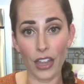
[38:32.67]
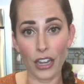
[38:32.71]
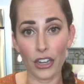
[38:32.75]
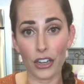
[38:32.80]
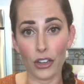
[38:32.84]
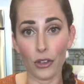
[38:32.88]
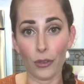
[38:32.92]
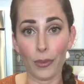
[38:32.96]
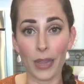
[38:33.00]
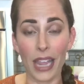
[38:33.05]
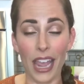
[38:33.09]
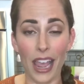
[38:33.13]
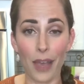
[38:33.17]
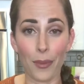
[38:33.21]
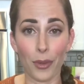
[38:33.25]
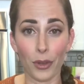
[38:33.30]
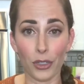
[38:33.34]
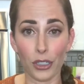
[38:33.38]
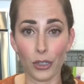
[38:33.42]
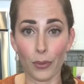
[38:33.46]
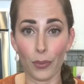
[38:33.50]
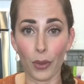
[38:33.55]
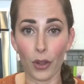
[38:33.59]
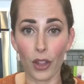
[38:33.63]
then you'll be
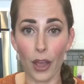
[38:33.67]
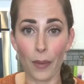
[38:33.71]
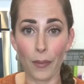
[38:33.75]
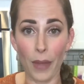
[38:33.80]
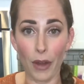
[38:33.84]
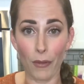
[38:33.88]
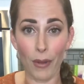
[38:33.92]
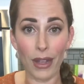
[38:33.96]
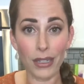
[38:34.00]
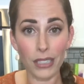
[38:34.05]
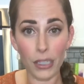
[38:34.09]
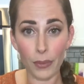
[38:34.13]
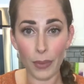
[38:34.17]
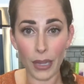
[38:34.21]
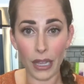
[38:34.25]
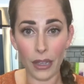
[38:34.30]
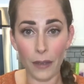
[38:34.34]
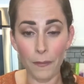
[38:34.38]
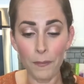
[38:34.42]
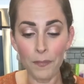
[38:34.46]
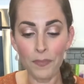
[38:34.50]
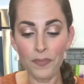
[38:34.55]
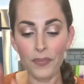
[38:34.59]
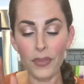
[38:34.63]
able to pull up my
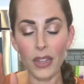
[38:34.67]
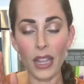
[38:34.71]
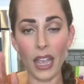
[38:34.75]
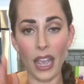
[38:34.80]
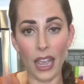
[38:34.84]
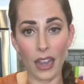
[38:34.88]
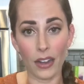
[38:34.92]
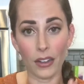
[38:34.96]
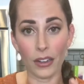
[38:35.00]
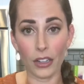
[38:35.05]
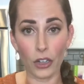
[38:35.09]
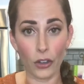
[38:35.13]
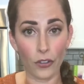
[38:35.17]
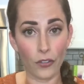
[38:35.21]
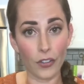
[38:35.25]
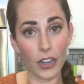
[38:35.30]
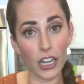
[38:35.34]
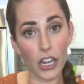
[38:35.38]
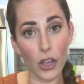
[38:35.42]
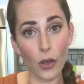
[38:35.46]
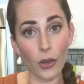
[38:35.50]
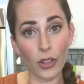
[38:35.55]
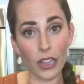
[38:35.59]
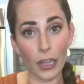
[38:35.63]
recipe and little
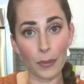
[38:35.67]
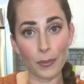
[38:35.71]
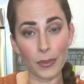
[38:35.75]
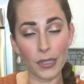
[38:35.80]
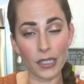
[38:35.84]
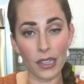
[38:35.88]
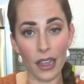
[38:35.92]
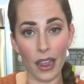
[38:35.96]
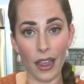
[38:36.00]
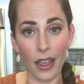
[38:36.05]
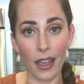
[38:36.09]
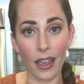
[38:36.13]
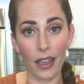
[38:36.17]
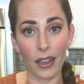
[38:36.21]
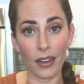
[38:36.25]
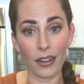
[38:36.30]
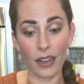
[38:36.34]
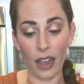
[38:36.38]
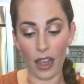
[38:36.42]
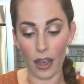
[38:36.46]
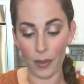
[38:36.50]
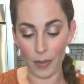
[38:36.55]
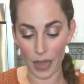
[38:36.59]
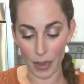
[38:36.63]
video clips
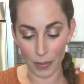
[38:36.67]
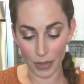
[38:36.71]
and um,